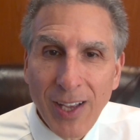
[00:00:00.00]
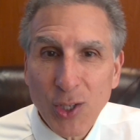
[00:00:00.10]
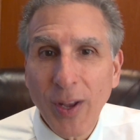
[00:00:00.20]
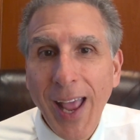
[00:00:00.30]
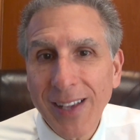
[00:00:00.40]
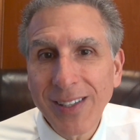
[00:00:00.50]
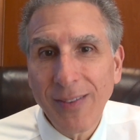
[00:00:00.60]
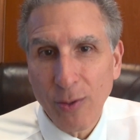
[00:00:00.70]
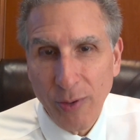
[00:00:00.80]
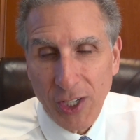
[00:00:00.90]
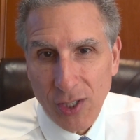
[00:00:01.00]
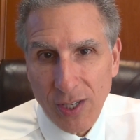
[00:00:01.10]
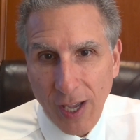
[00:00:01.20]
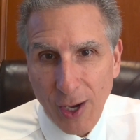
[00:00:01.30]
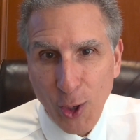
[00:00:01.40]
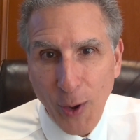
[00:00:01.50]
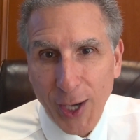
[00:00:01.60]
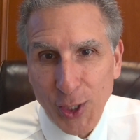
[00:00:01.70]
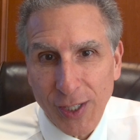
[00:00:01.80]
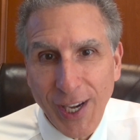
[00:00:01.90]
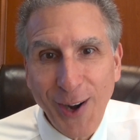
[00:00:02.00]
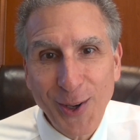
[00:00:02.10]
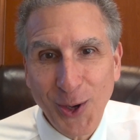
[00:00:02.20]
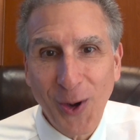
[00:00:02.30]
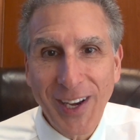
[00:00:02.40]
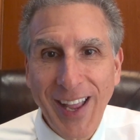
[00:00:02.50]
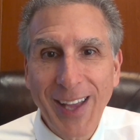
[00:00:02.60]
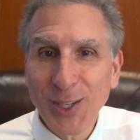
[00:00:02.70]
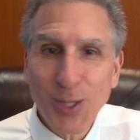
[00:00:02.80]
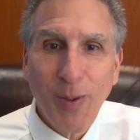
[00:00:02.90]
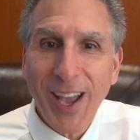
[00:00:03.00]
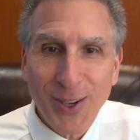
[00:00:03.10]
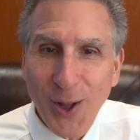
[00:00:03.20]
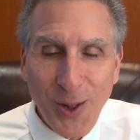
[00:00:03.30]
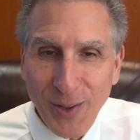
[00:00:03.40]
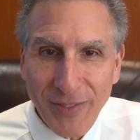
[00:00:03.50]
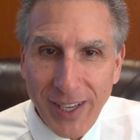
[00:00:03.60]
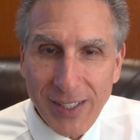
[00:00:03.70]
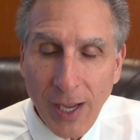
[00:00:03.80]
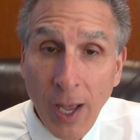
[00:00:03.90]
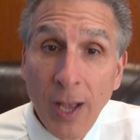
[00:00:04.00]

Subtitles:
So it hasn't even reached correction territory yet, despite all of this.